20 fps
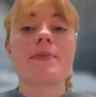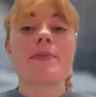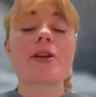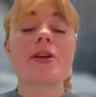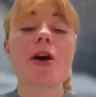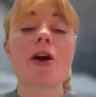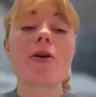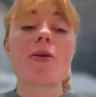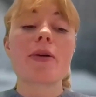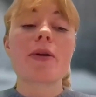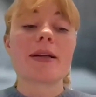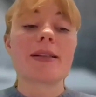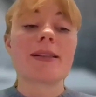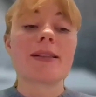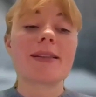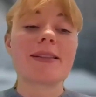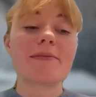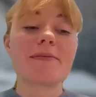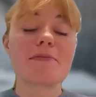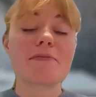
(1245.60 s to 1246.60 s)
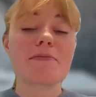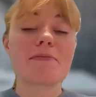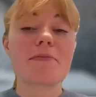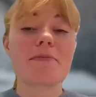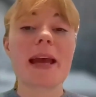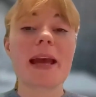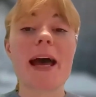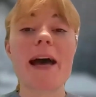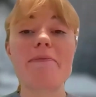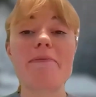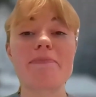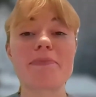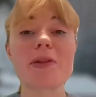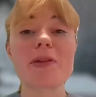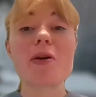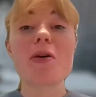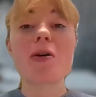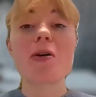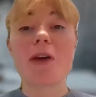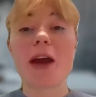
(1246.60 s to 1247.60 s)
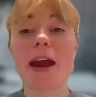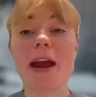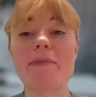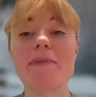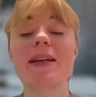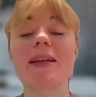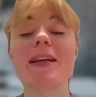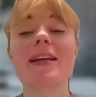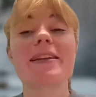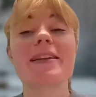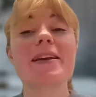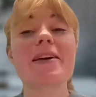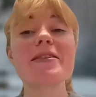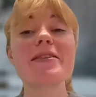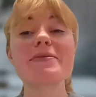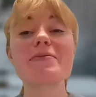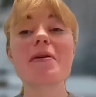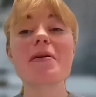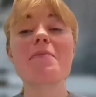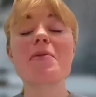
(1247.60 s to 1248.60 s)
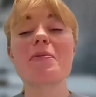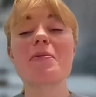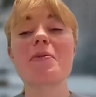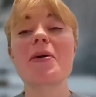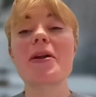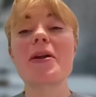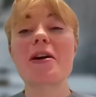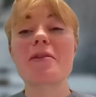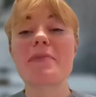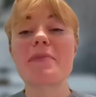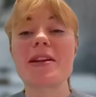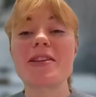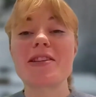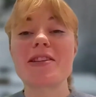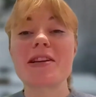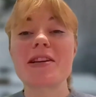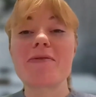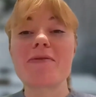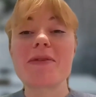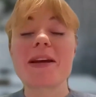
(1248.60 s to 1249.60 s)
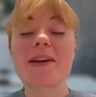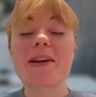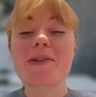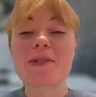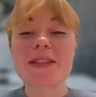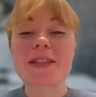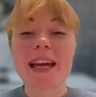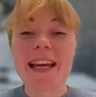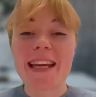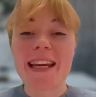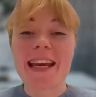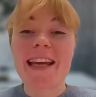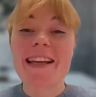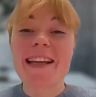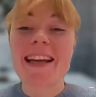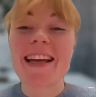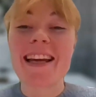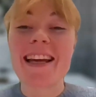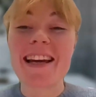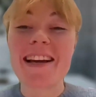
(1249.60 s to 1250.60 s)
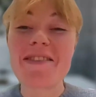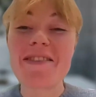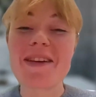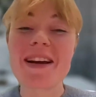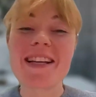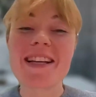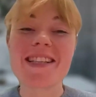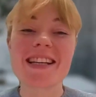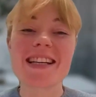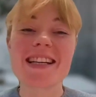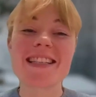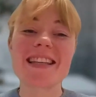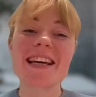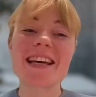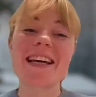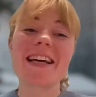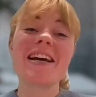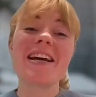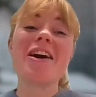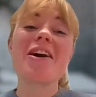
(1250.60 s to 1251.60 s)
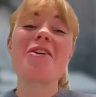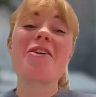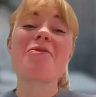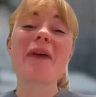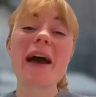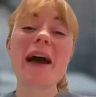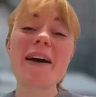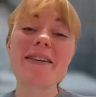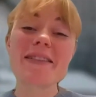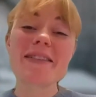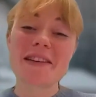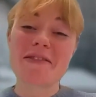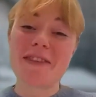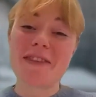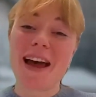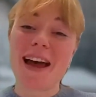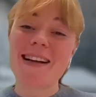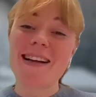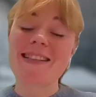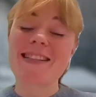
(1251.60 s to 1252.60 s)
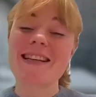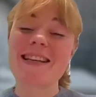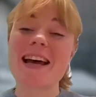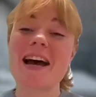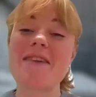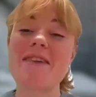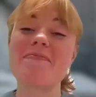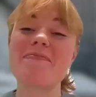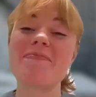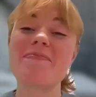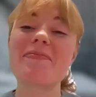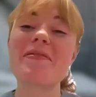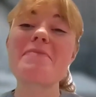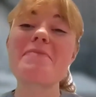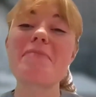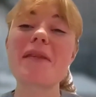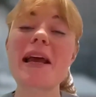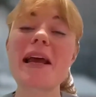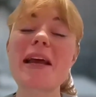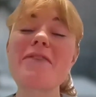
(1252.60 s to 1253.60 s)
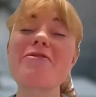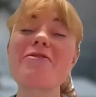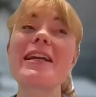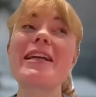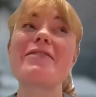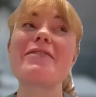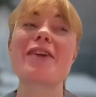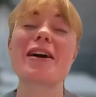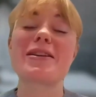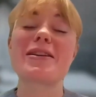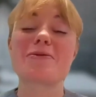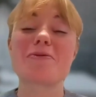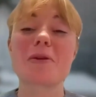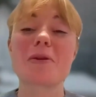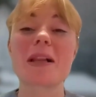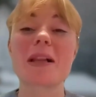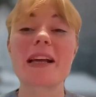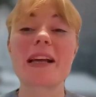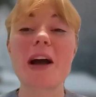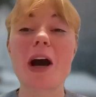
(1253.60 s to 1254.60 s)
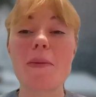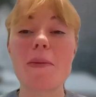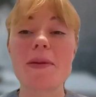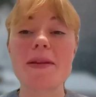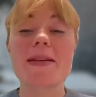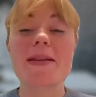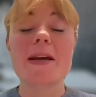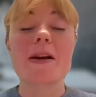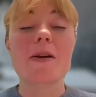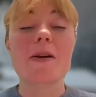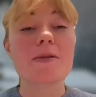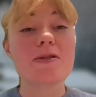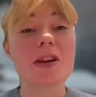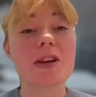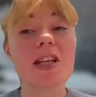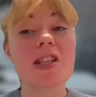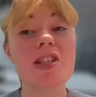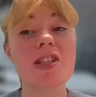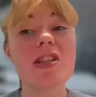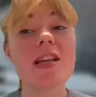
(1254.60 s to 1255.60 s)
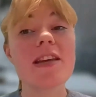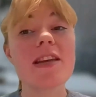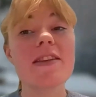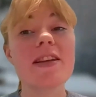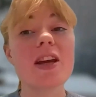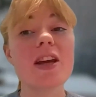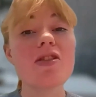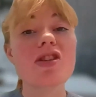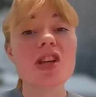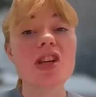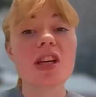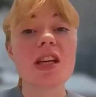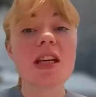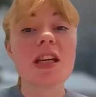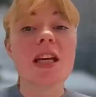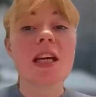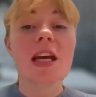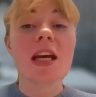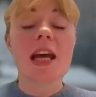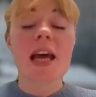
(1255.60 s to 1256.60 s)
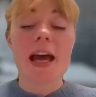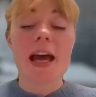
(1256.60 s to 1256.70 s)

So yeah, not great. There is one more point I'll mention if we can all take it, which is that whales, in fact, play a really vital role in carbon sequestration in the ocean,